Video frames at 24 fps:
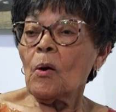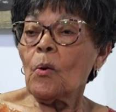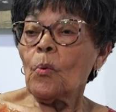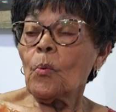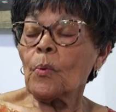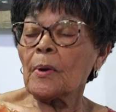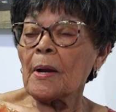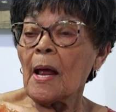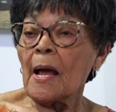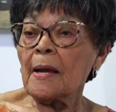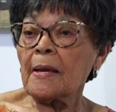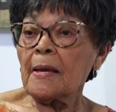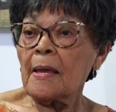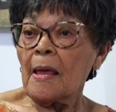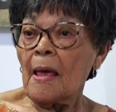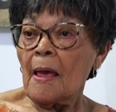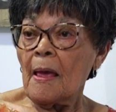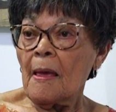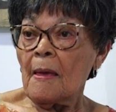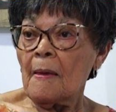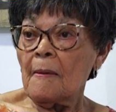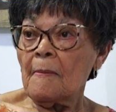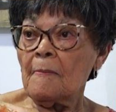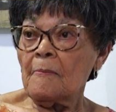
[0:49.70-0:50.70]
when I
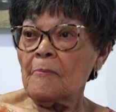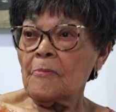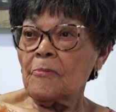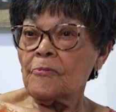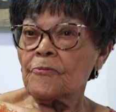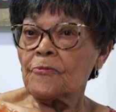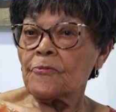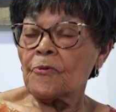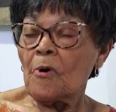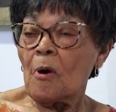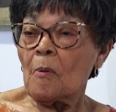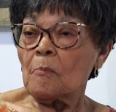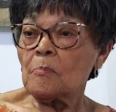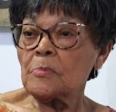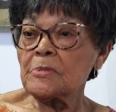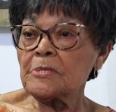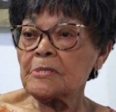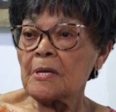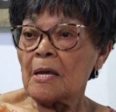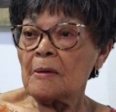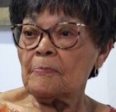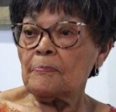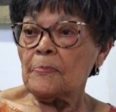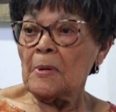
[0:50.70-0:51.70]
came from
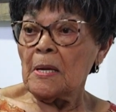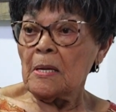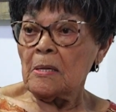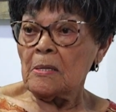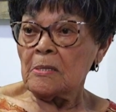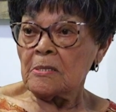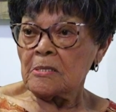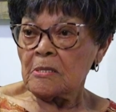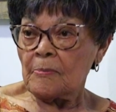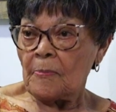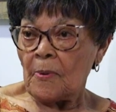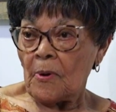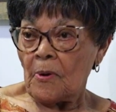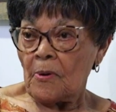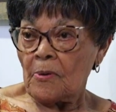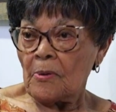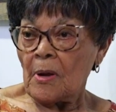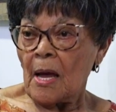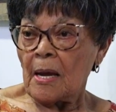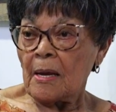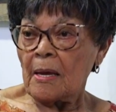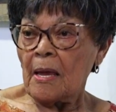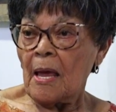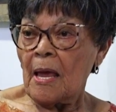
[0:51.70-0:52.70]
St.
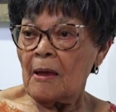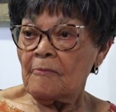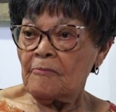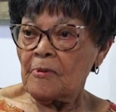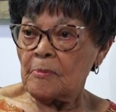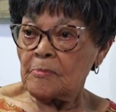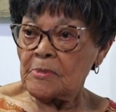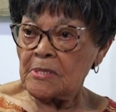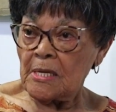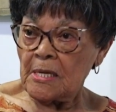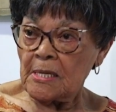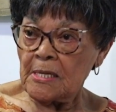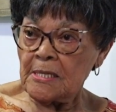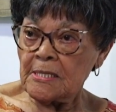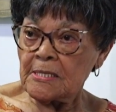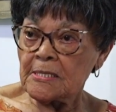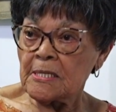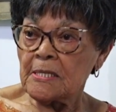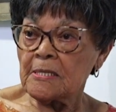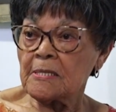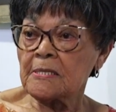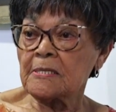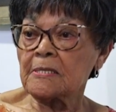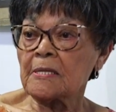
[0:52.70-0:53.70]
Petersburg, I came from
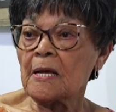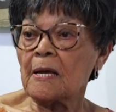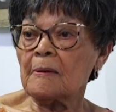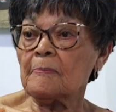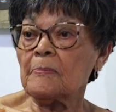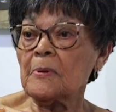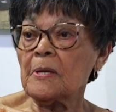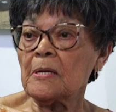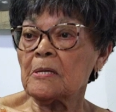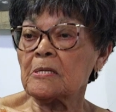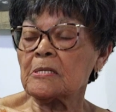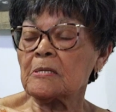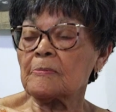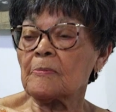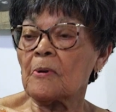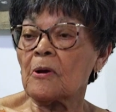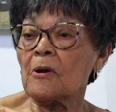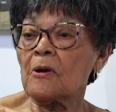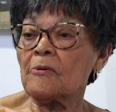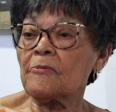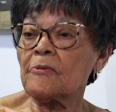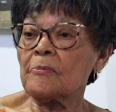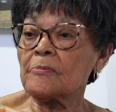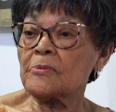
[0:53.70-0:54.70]
Tennessee to St.
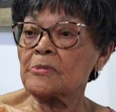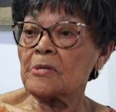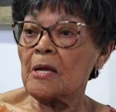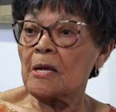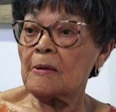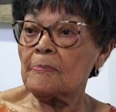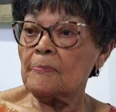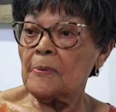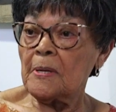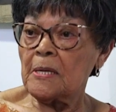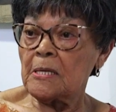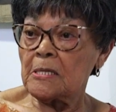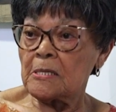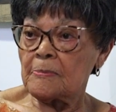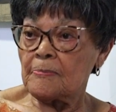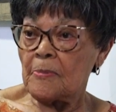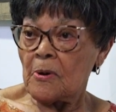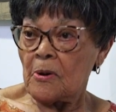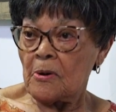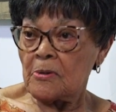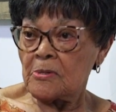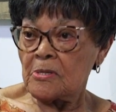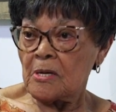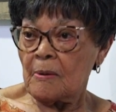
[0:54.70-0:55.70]
Petersburg, from St.
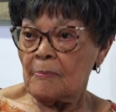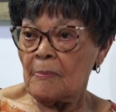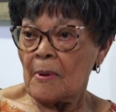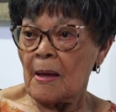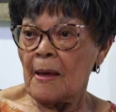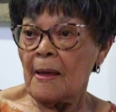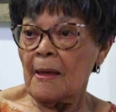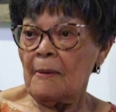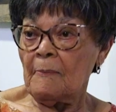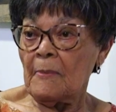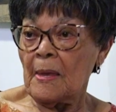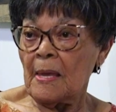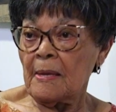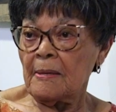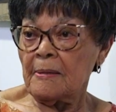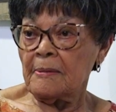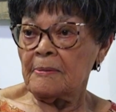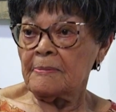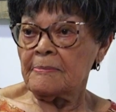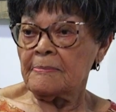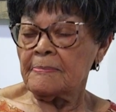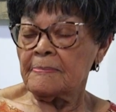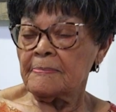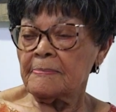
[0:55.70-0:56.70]
Petersburg to Miami.
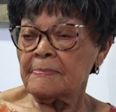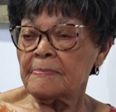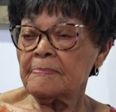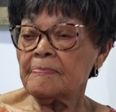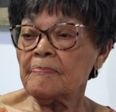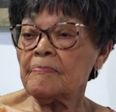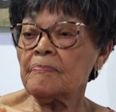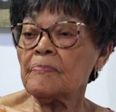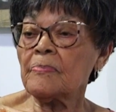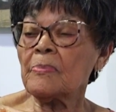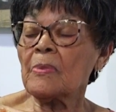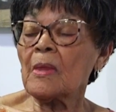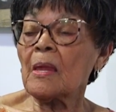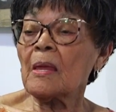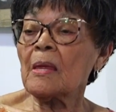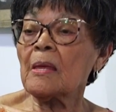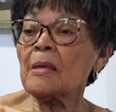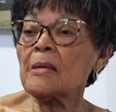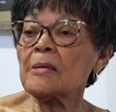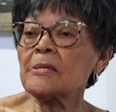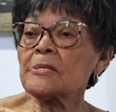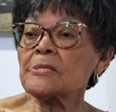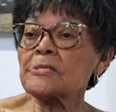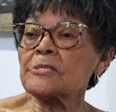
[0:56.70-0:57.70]

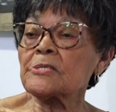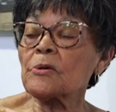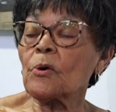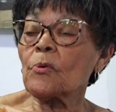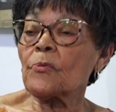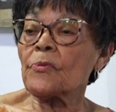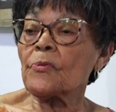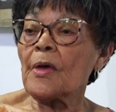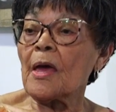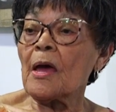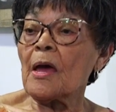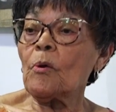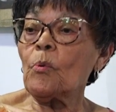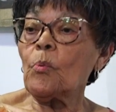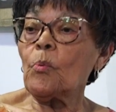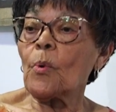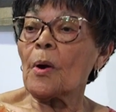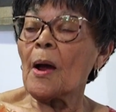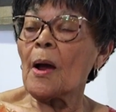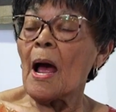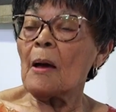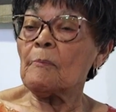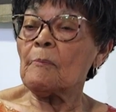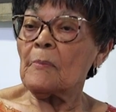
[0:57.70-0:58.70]
So there
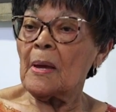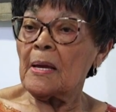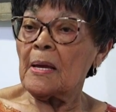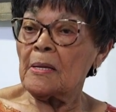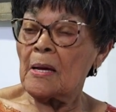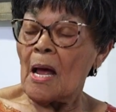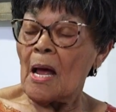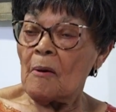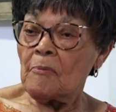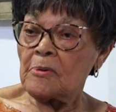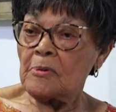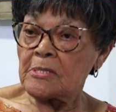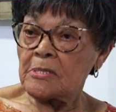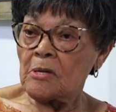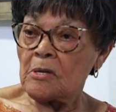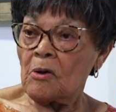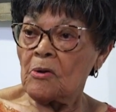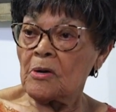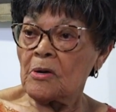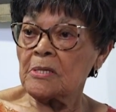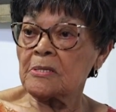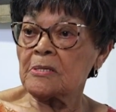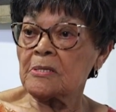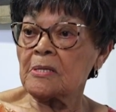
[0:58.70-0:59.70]
where I was talking